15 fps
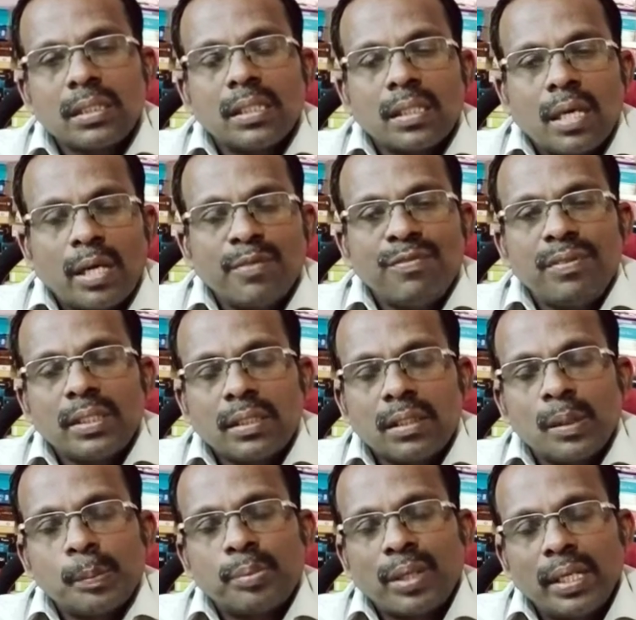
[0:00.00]
the conflict
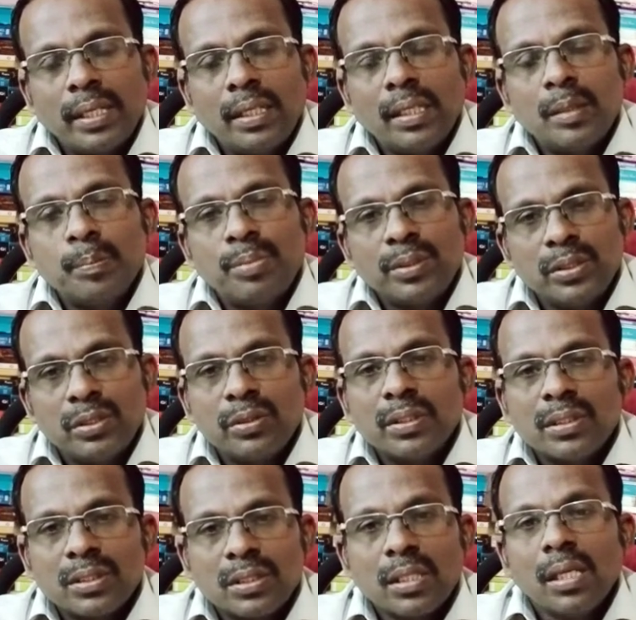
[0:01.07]
of Pride and
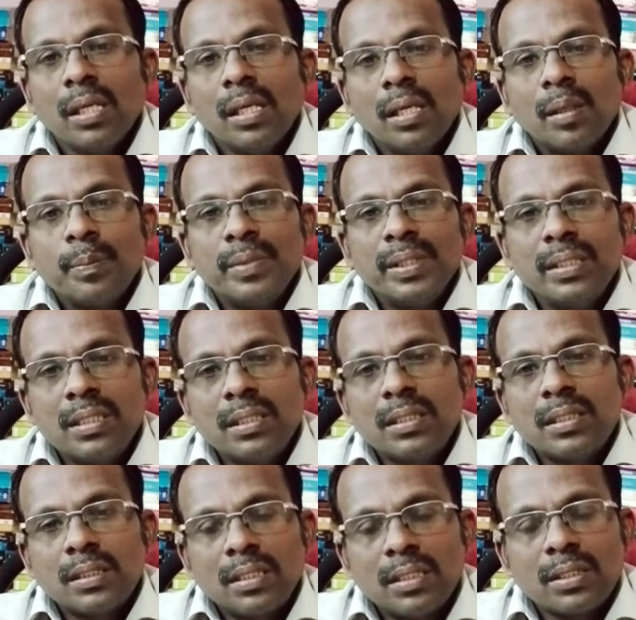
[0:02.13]
Prejudice.
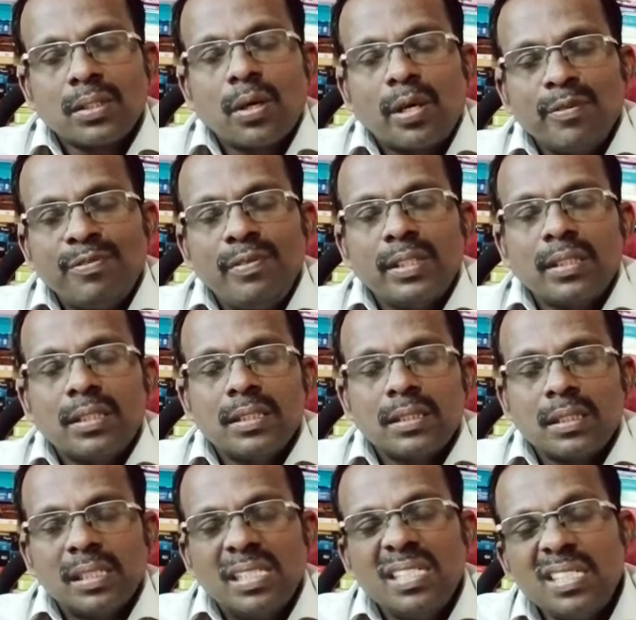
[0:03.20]
This conflict
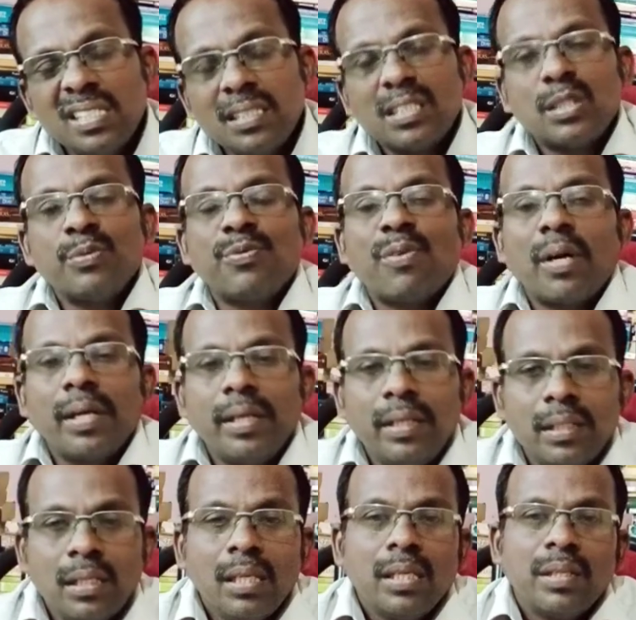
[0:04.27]
is
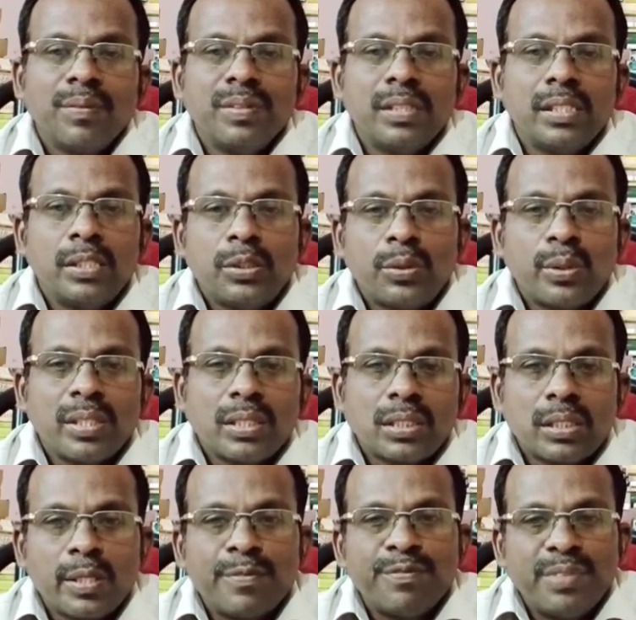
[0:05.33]
intensified with the
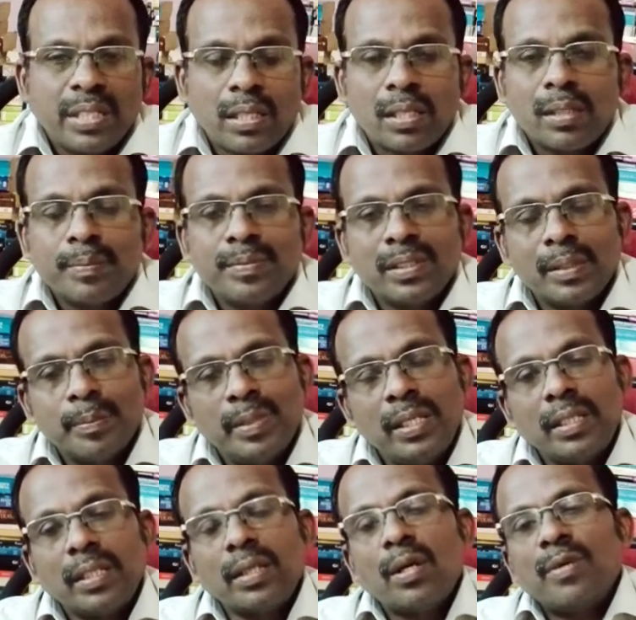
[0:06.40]
introduction of Wickham, the
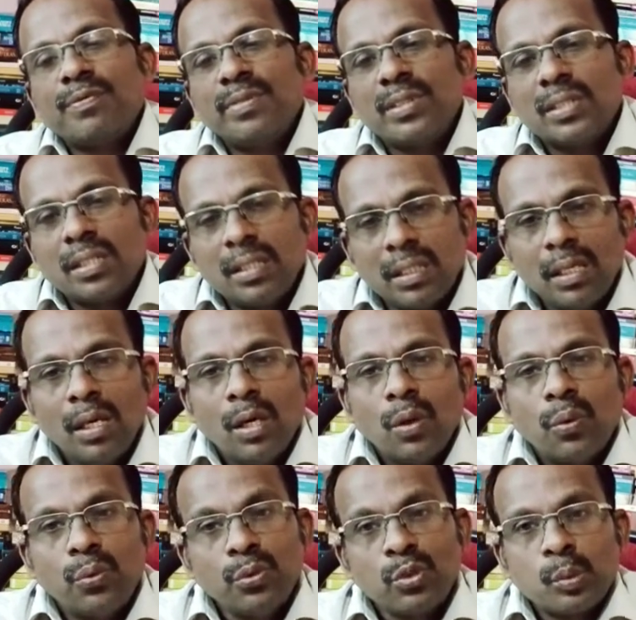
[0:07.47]
military officer,
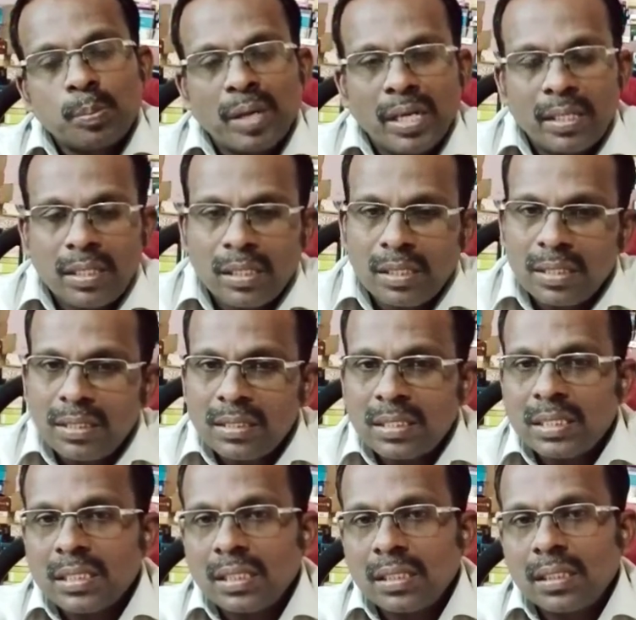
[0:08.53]
whose patron
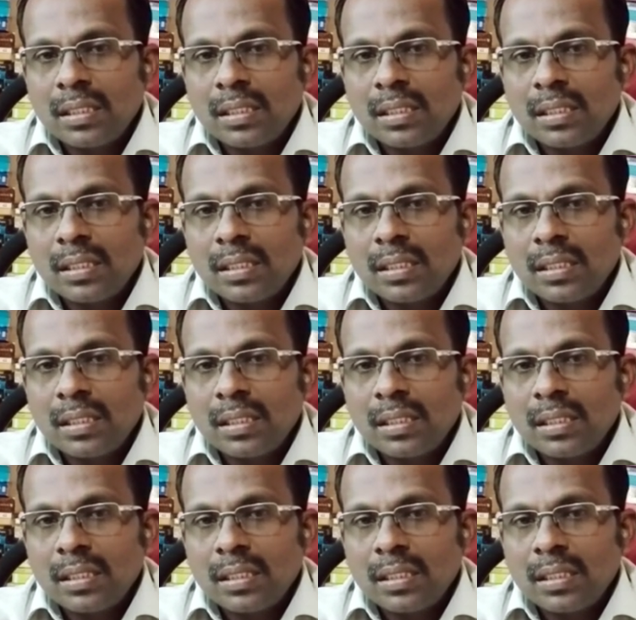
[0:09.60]
is